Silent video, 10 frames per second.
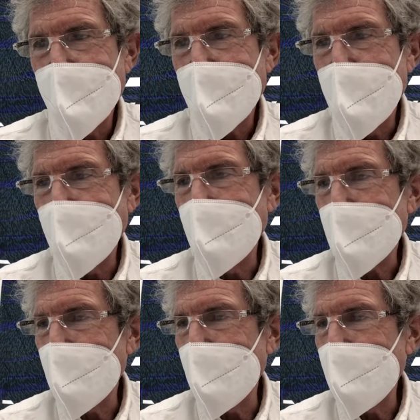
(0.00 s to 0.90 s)
Kevin
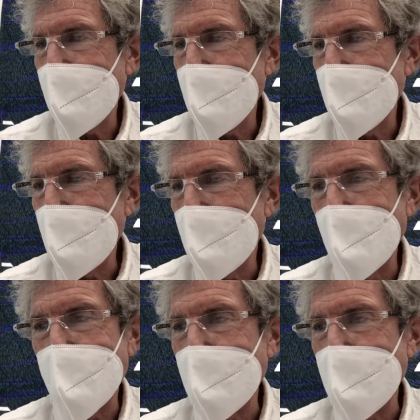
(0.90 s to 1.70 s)
McCarthy, Republican,